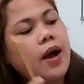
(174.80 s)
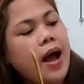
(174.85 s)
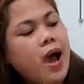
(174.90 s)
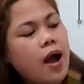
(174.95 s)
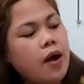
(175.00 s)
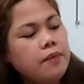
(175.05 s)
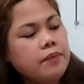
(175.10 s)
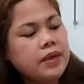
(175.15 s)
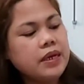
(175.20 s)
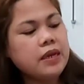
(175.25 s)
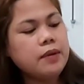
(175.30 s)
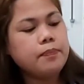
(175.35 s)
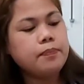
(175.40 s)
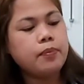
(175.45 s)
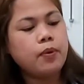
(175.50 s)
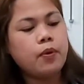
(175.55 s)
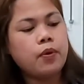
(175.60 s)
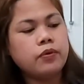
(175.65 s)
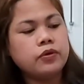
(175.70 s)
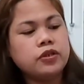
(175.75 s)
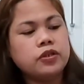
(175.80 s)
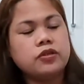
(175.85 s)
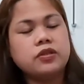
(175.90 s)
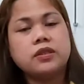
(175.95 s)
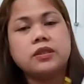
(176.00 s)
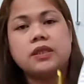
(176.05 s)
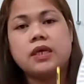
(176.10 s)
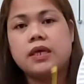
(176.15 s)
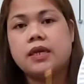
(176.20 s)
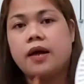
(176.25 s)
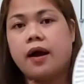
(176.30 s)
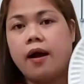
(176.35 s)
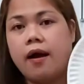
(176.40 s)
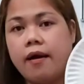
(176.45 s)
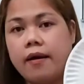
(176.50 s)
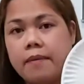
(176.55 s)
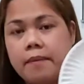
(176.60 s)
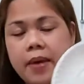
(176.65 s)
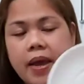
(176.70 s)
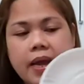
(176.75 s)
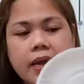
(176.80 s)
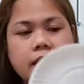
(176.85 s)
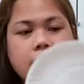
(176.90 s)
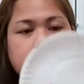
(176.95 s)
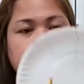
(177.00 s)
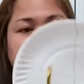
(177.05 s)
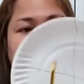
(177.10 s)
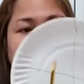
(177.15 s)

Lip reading: How many portions did I make?